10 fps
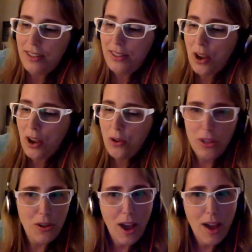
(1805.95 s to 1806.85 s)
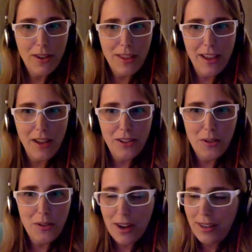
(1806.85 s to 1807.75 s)
So, do you have anything else
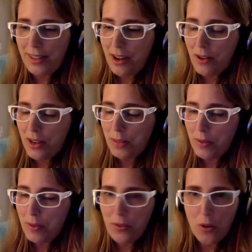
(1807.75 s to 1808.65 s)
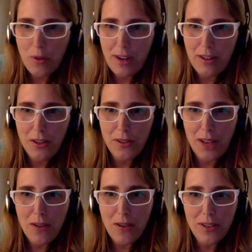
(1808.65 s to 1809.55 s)
you want to say to us before we close
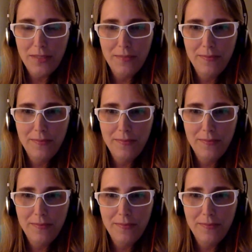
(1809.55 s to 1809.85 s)
out?